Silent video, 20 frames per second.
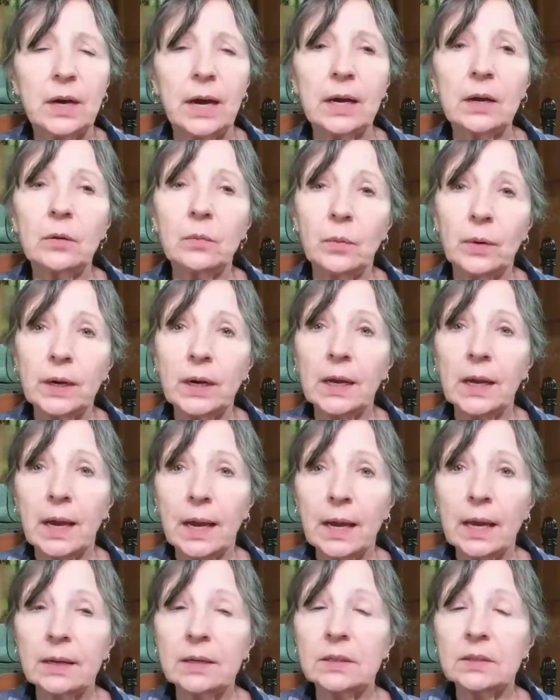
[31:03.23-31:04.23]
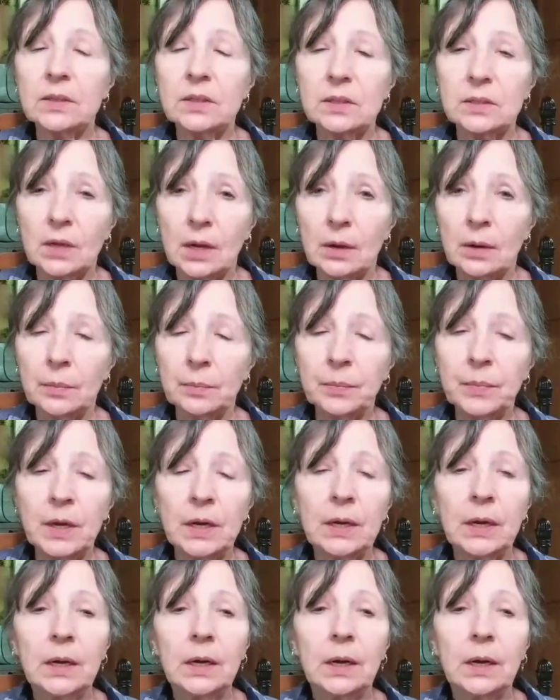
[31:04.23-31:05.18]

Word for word: I already added some